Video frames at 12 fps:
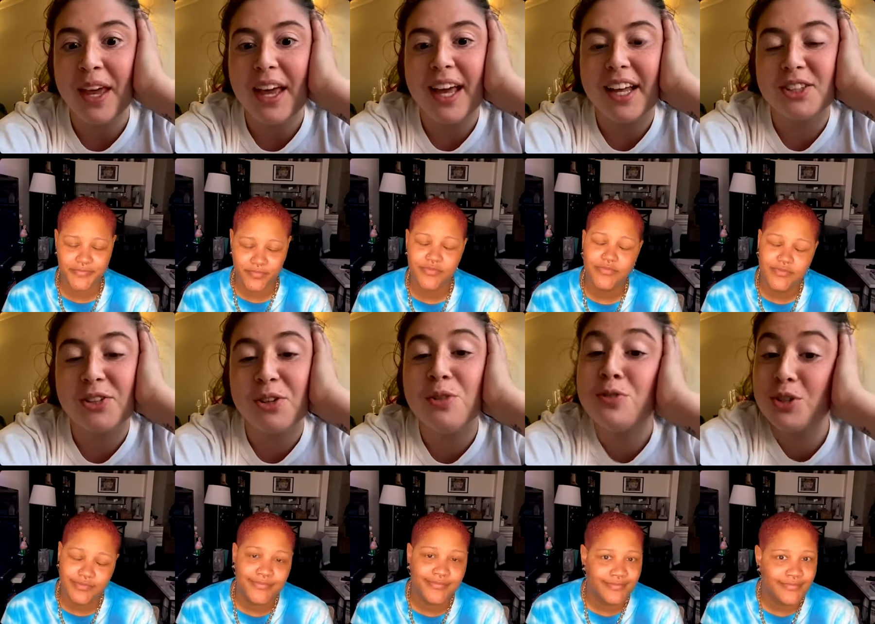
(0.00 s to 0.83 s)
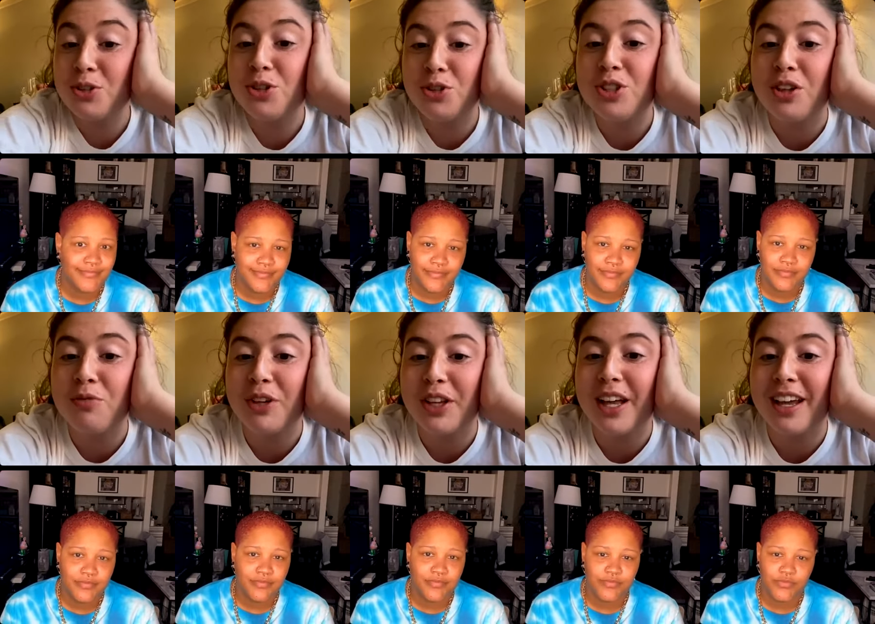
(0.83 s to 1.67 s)
Speaker 1: And so you do you still
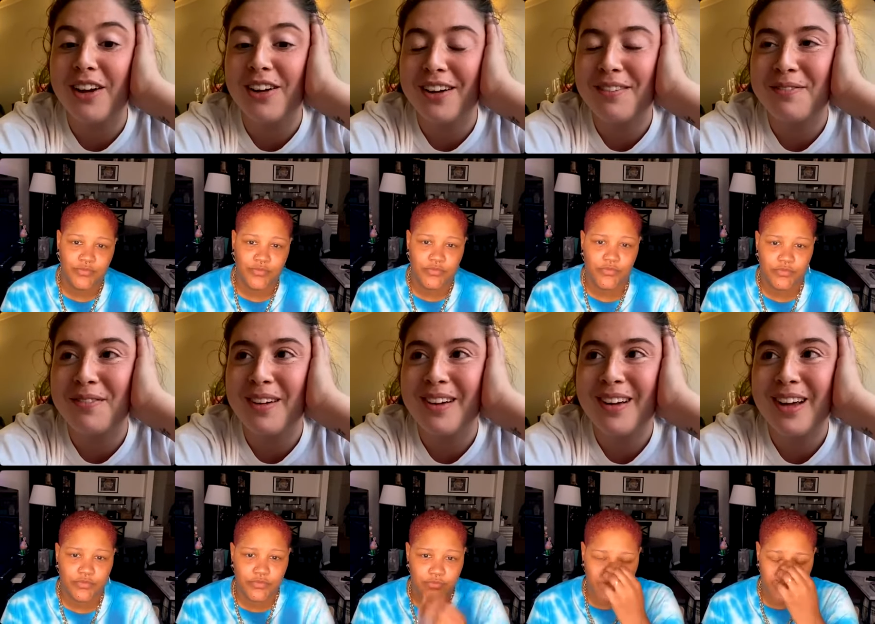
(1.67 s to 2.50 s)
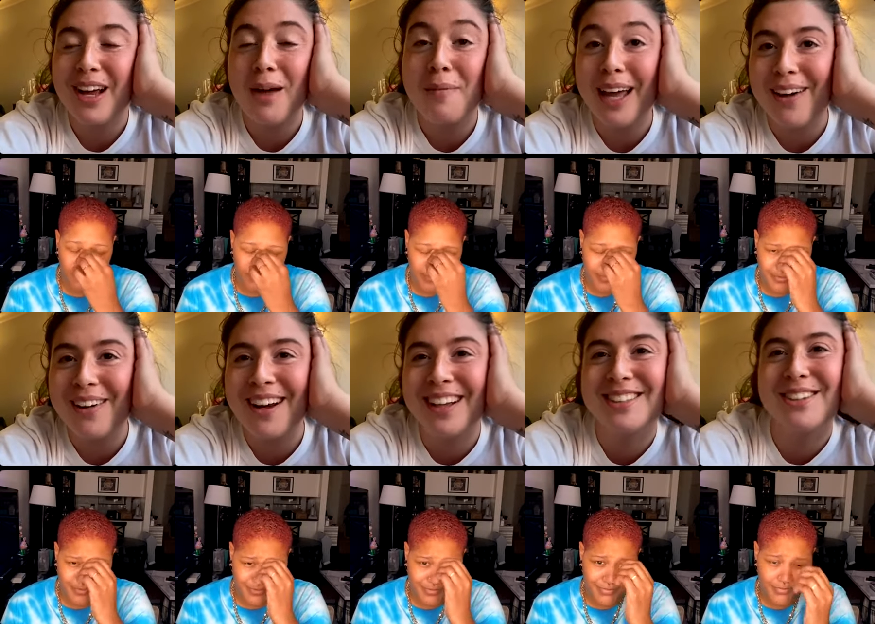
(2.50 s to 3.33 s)
feel like you're coming out,
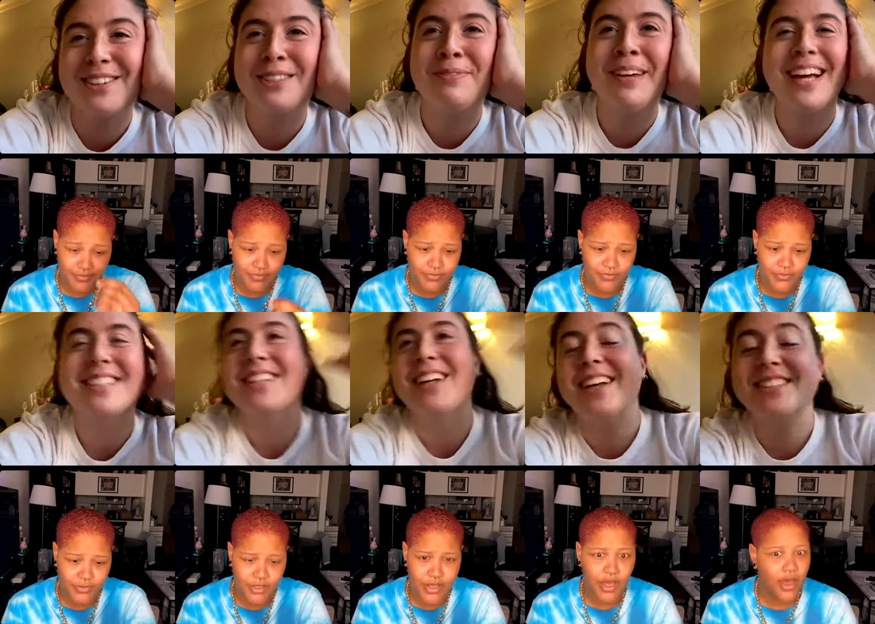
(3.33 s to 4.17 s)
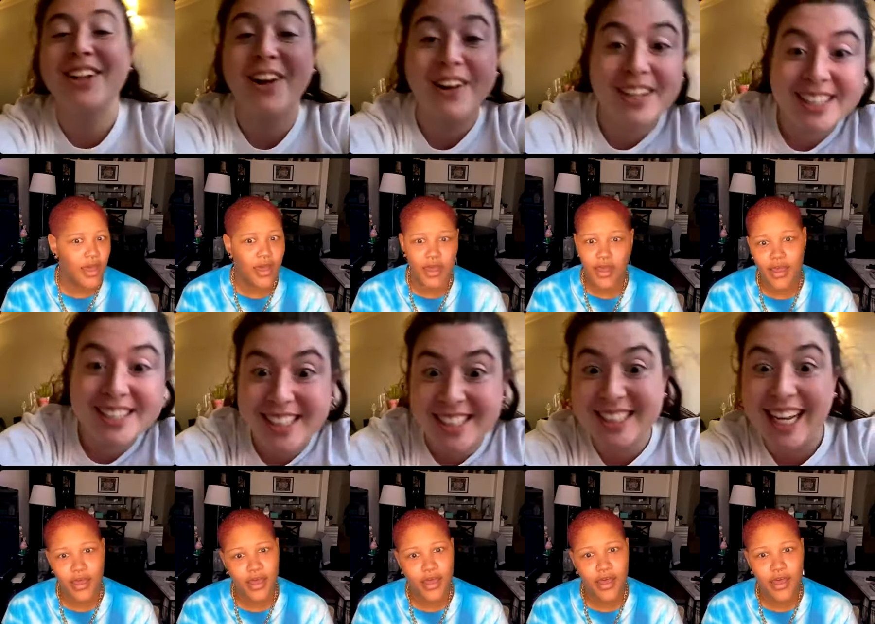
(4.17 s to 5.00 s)
so to speak, as, a, as an artist and
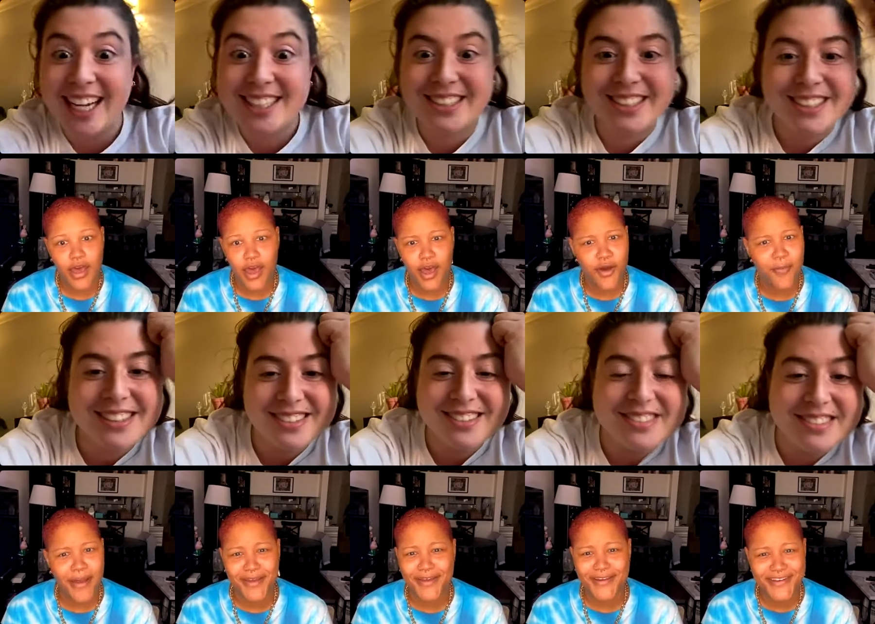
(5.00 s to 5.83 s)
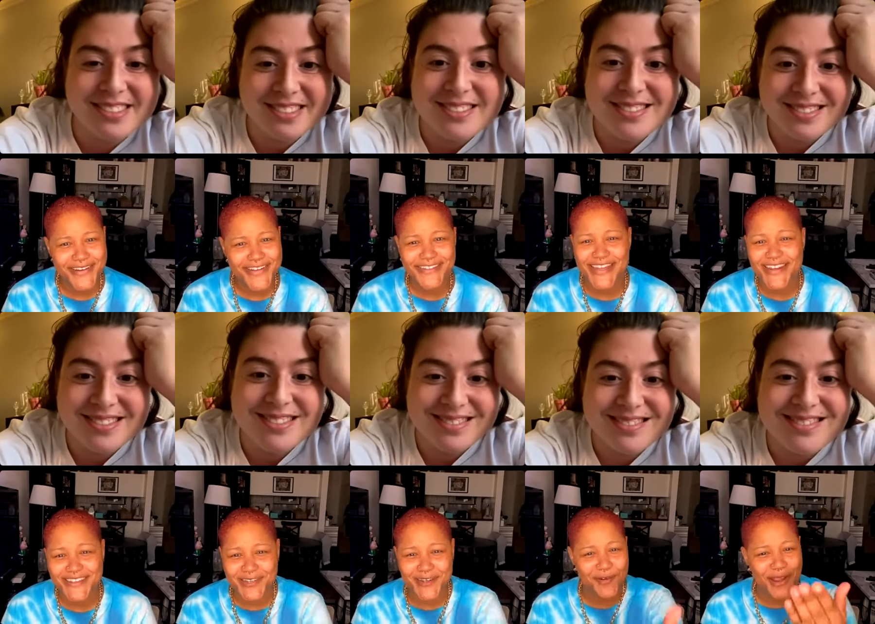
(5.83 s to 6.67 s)
as an actor? Oh,
Speaker 2: that is a
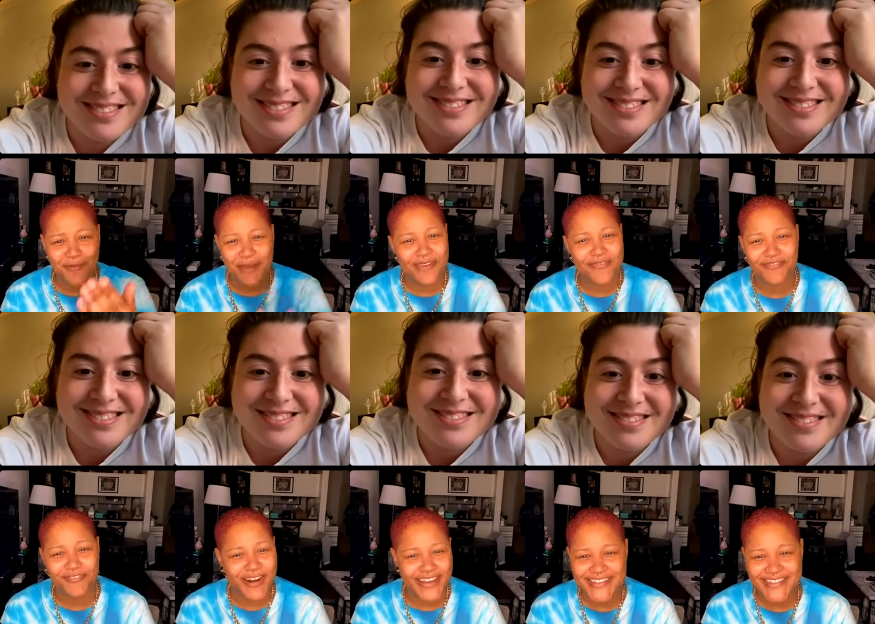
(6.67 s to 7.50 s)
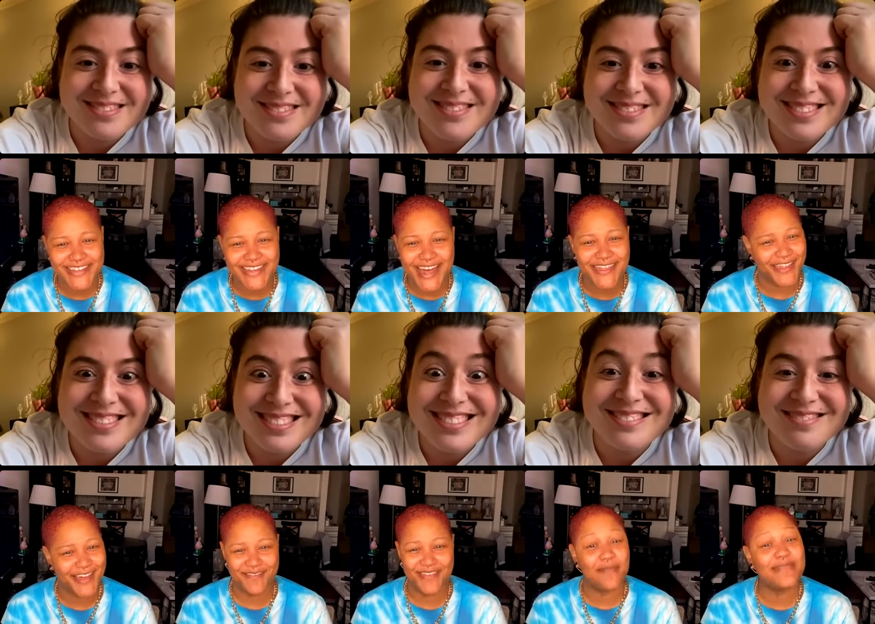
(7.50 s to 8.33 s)
great way to phrase it. I love
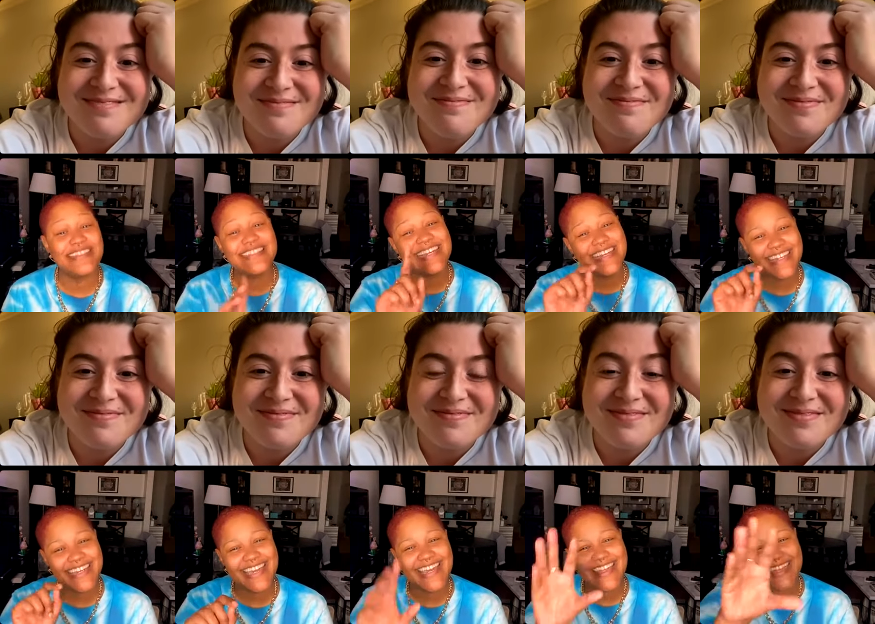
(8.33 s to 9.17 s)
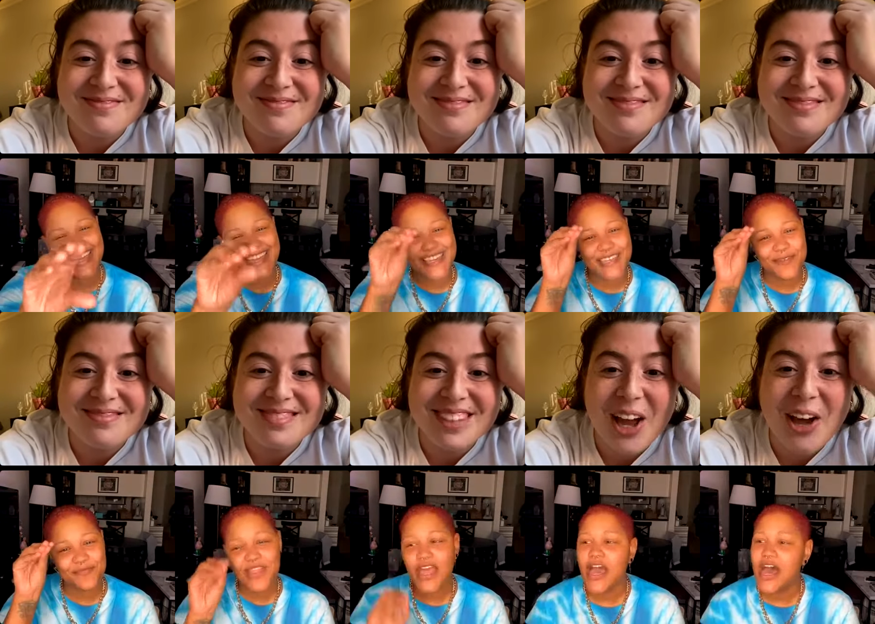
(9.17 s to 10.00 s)
it. I'm stealing it. Thank you.
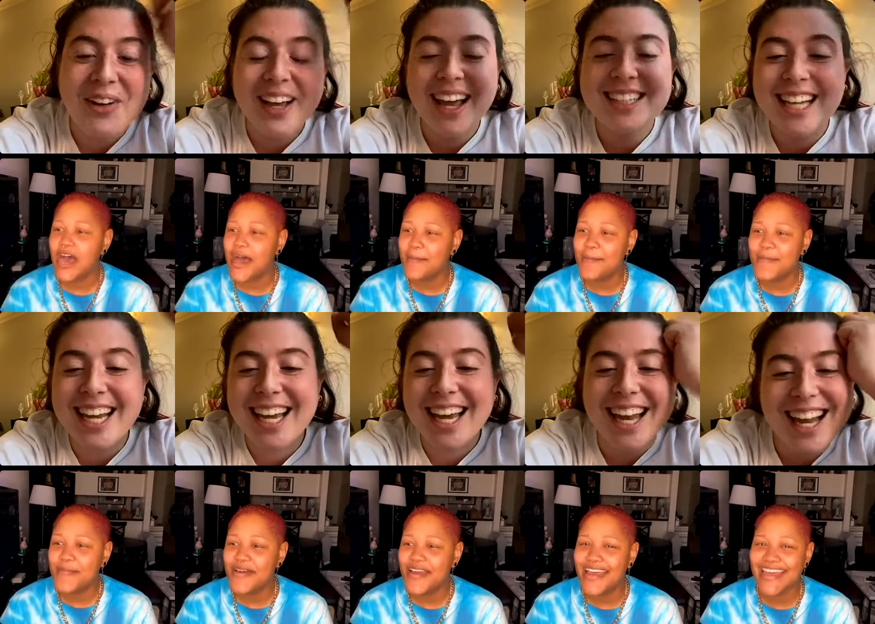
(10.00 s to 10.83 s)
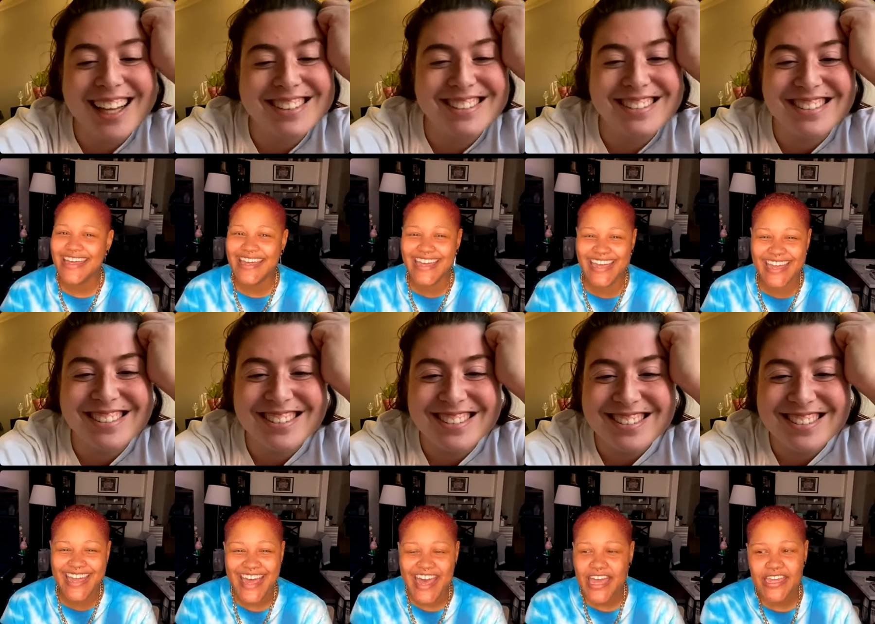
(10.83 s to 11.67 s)
Speaker 1: Okay. Um,
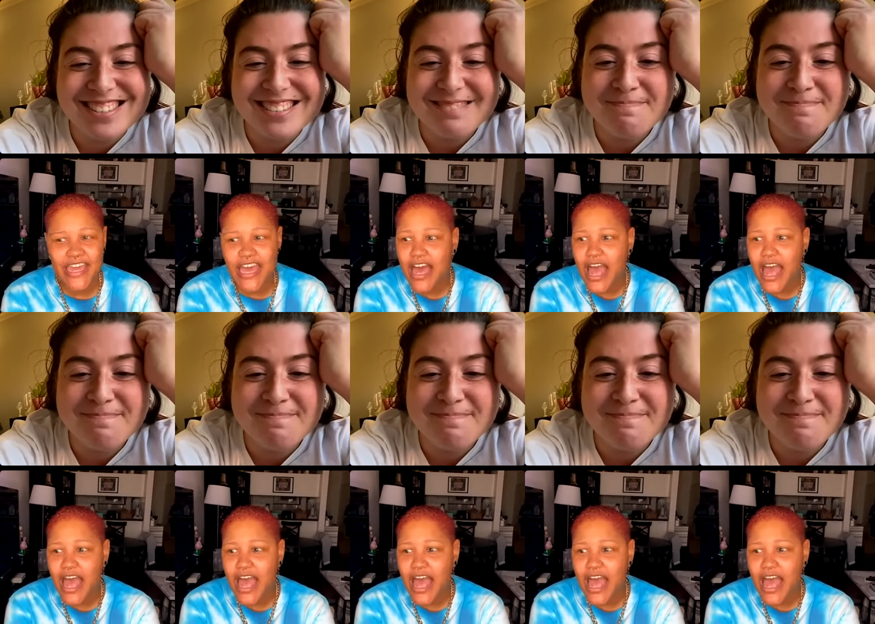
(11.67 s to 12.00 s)
Speaker 2: yeah,